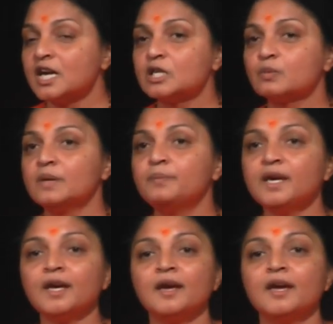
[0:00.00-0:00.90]
It will
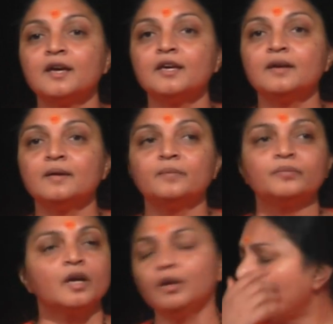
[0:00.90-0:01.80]
be
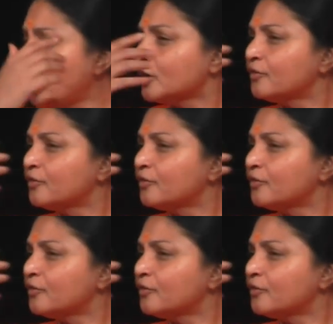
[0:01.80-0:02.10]
a lot